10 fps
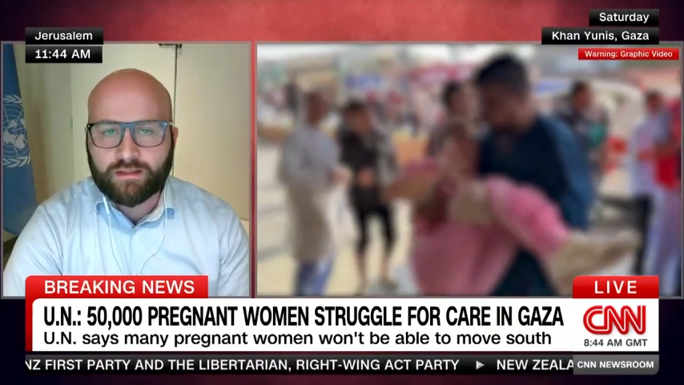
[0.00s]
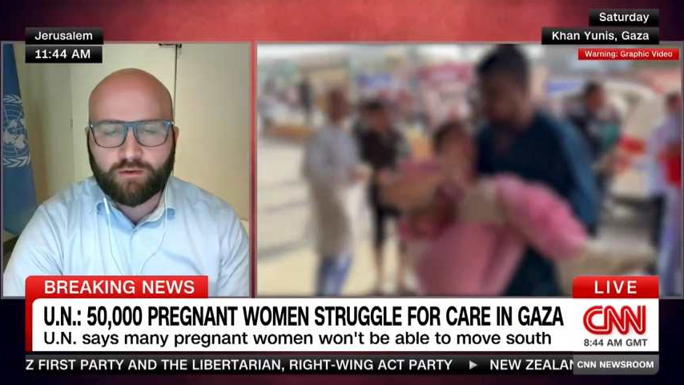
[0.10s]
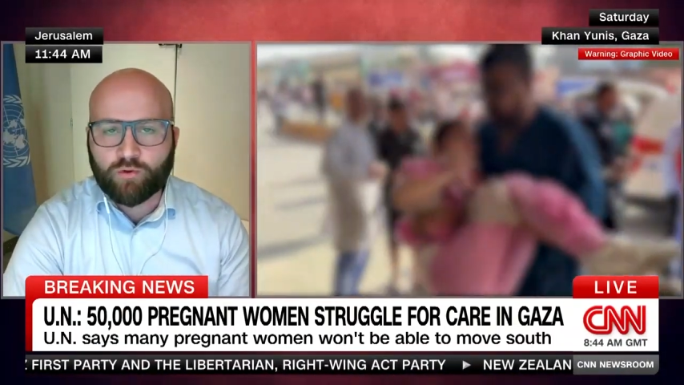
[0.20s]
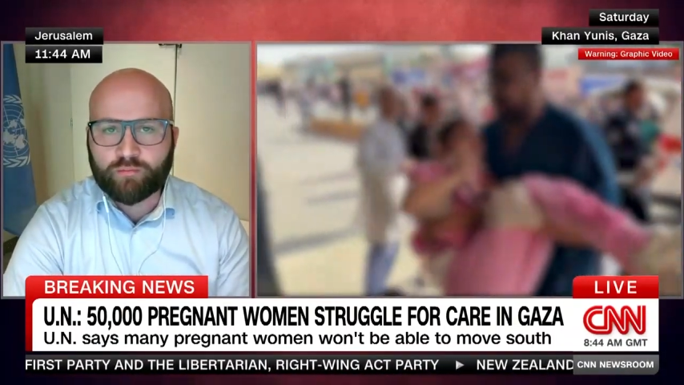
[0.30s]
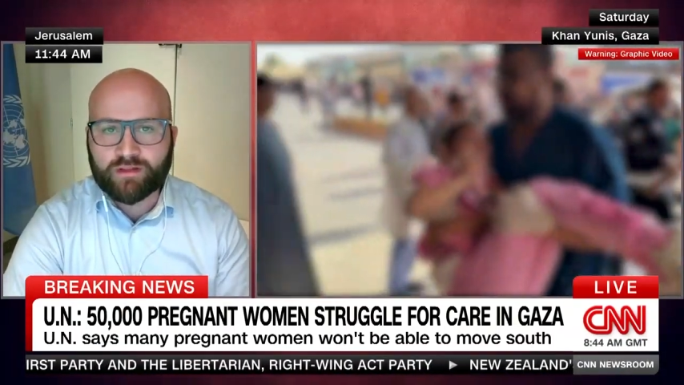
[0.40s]

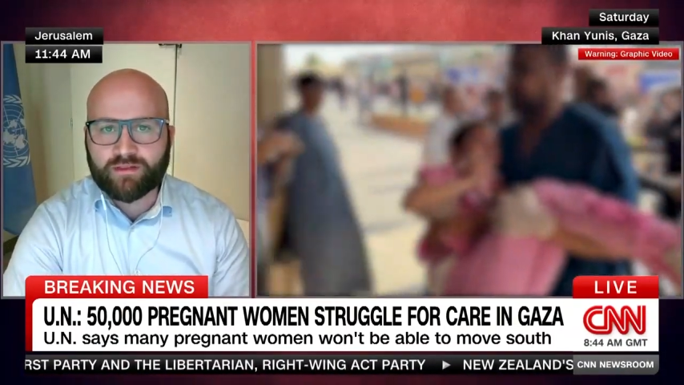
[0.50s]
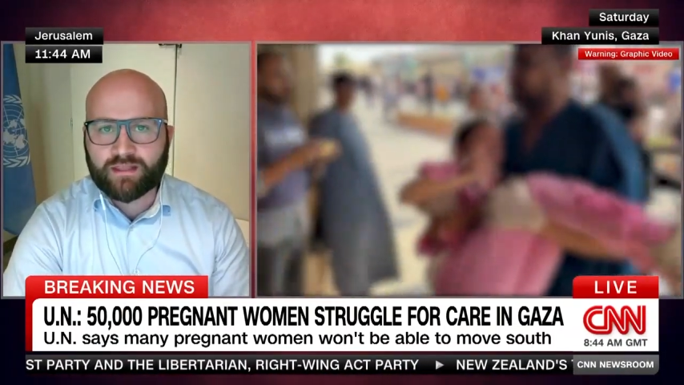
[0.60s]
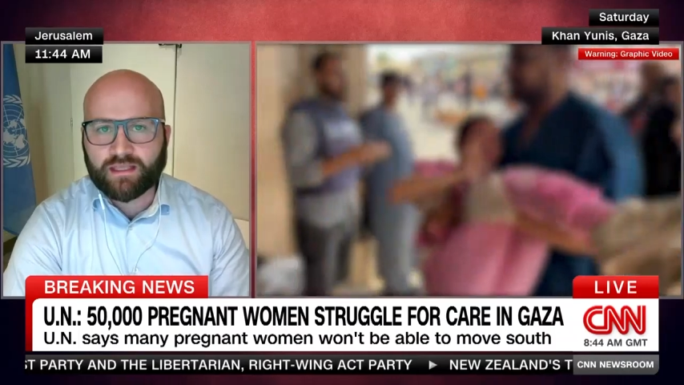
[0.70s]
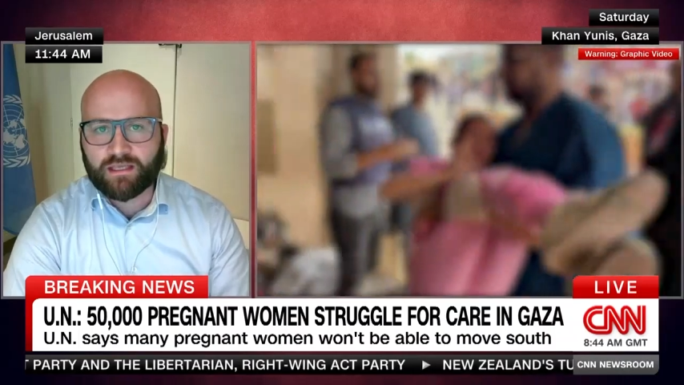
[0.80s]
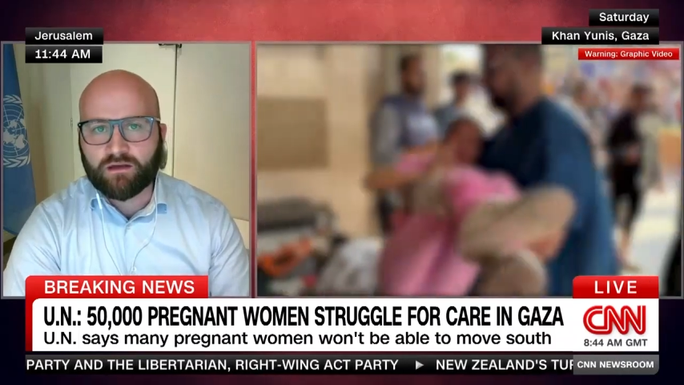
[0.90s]
they would be
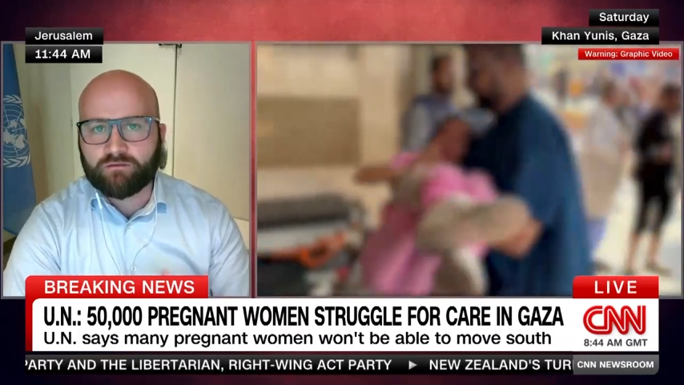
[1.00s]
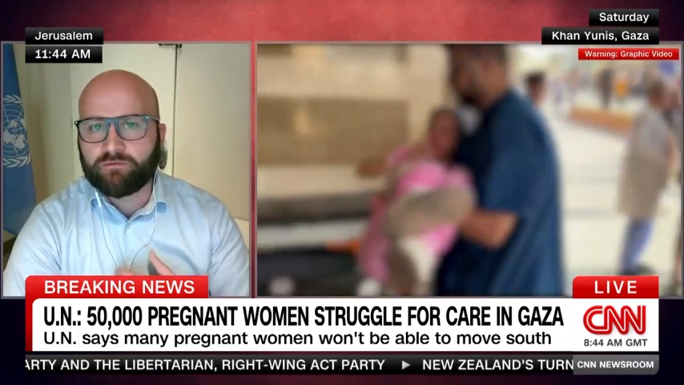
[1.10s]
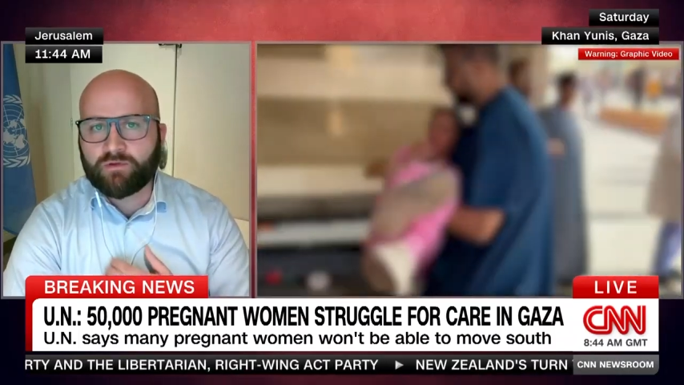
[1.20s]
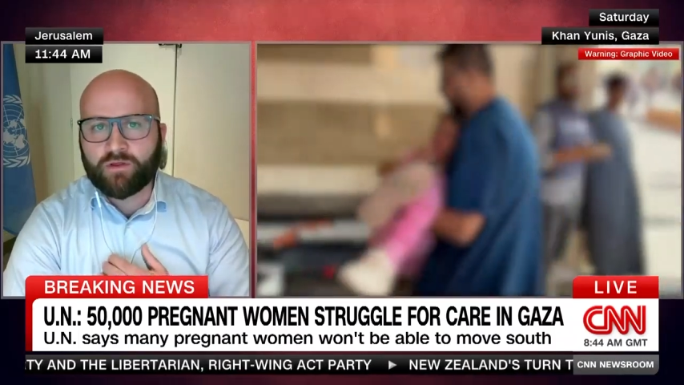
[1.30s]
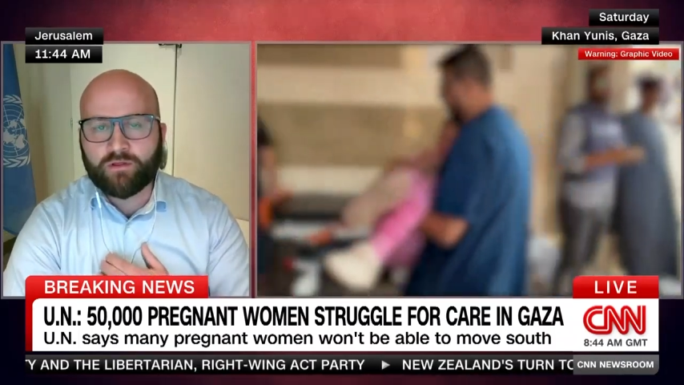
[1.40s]
thinking
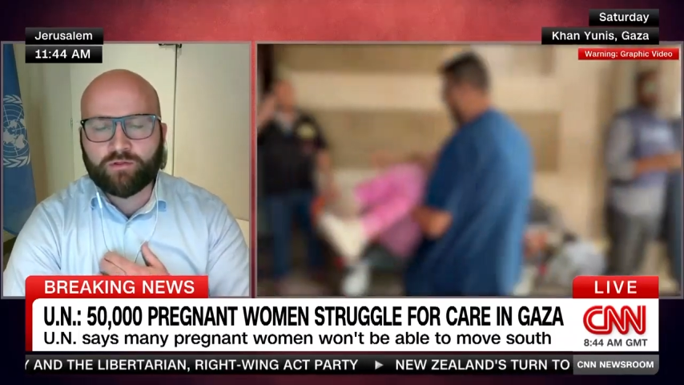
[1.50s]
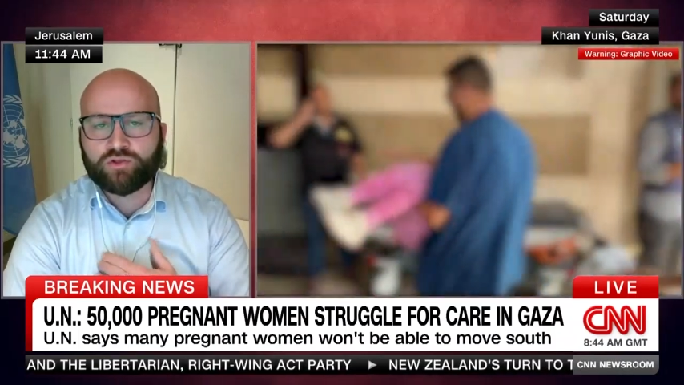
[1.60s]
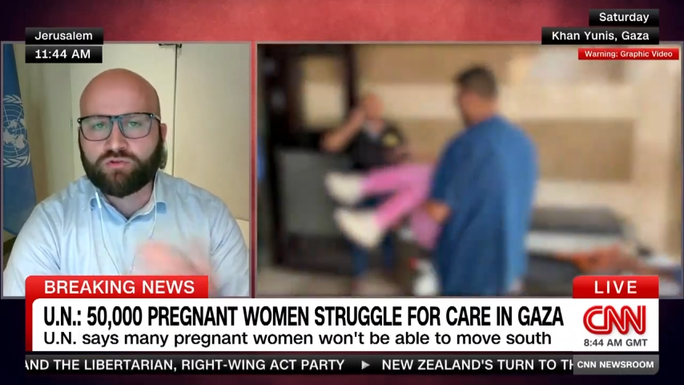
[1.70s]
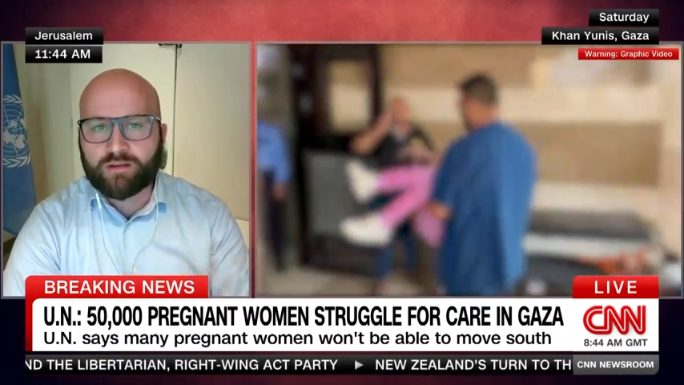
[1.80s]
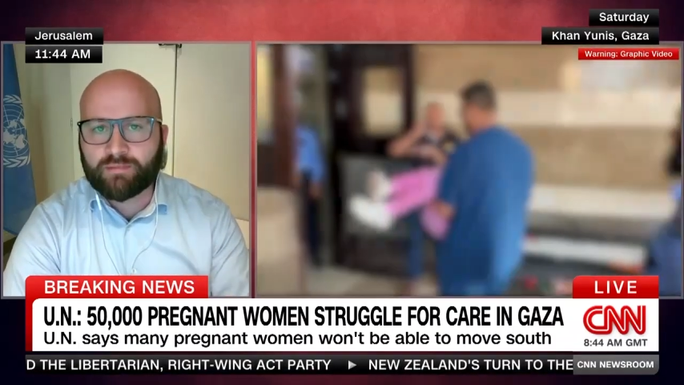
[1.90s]
of the
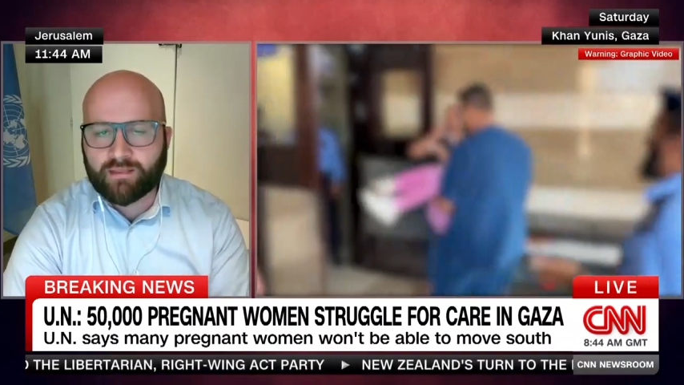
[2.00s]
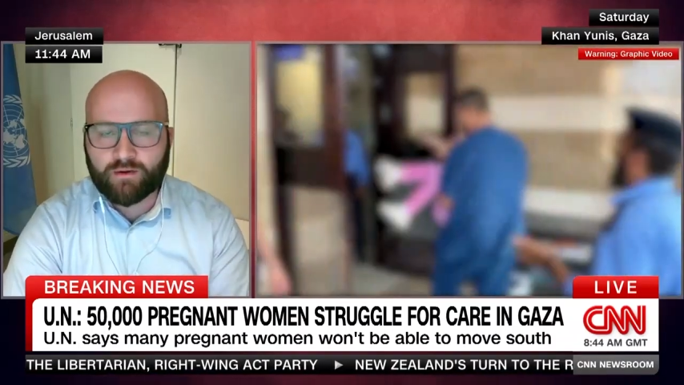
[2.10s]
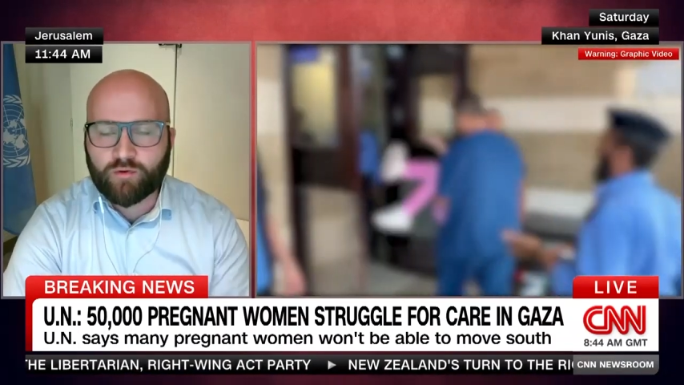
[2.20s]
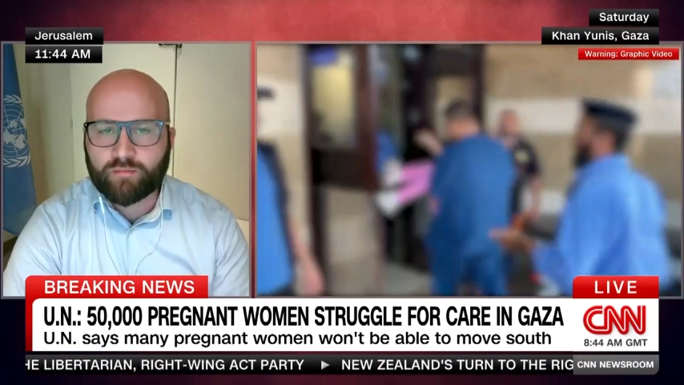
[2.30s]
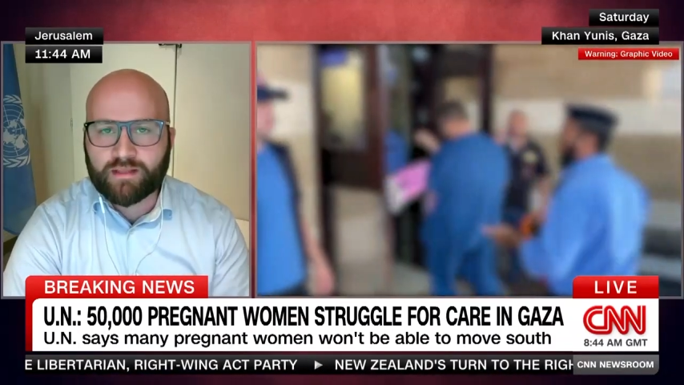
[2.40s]
dream that
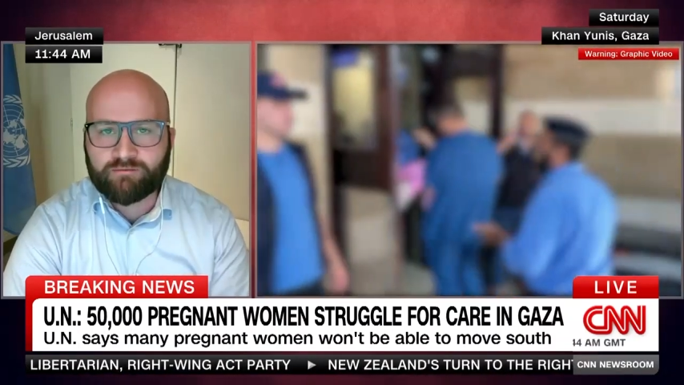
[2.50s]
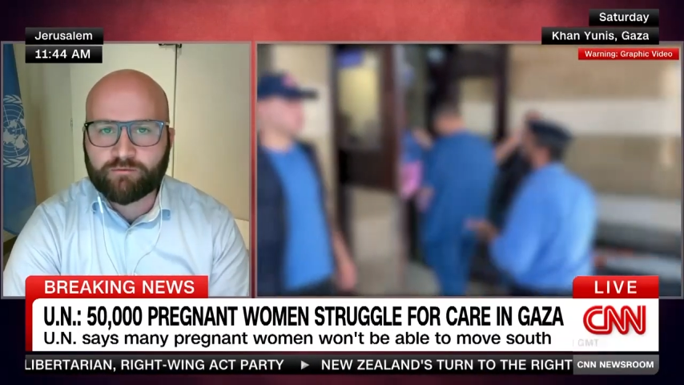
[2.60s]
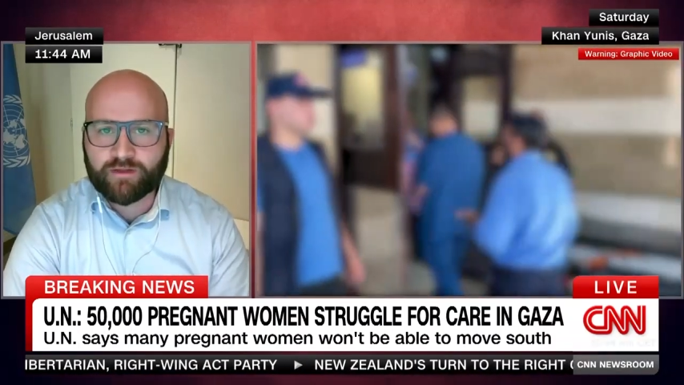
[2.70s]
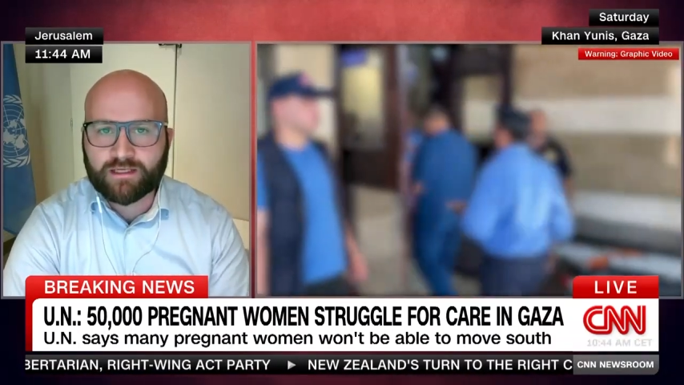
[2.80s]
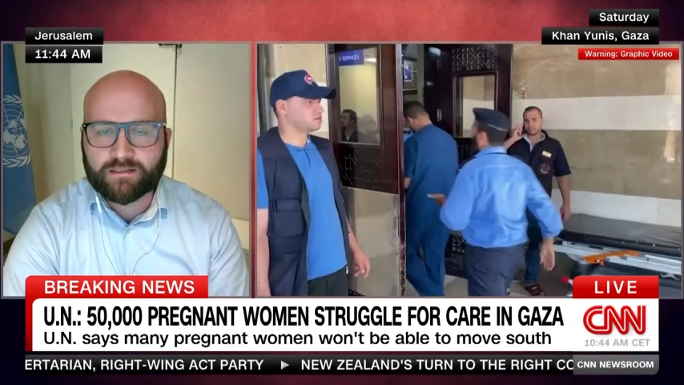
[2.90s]
they would be
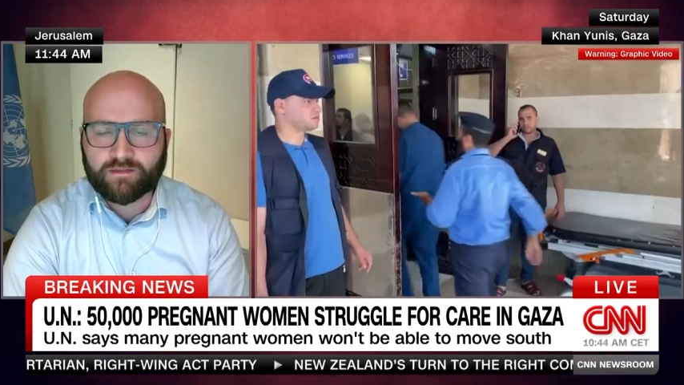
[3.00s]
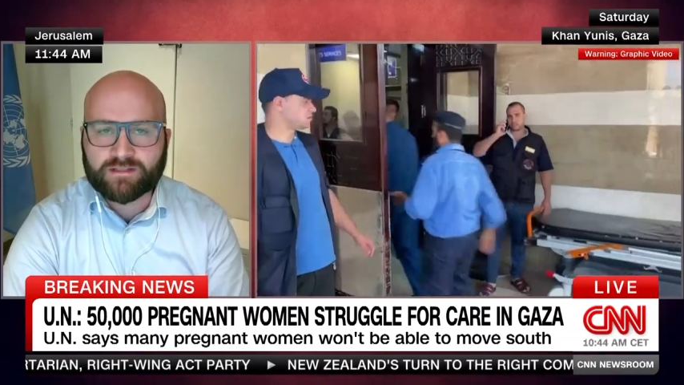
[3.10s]
fulfilling,